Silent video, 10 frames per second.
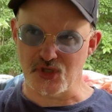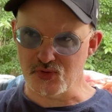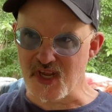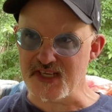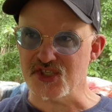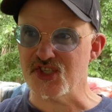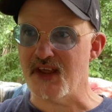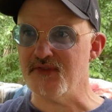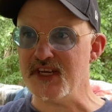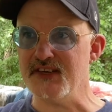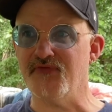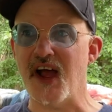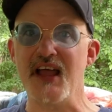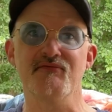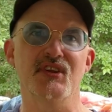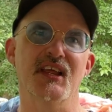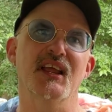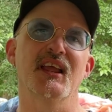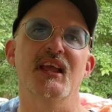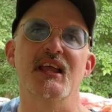I would say 75 to
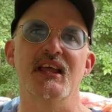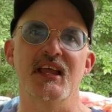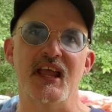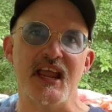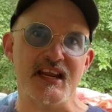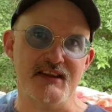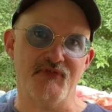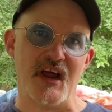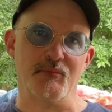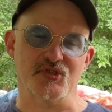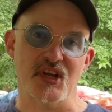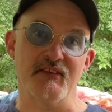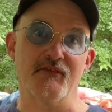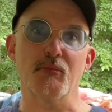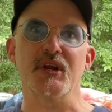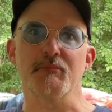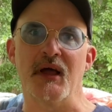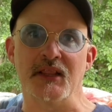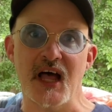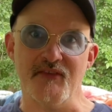85% of everybody in my
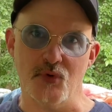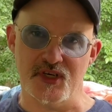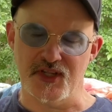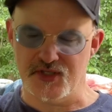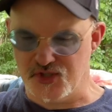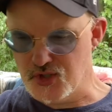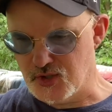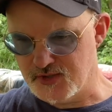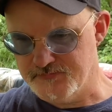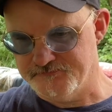life went to this church.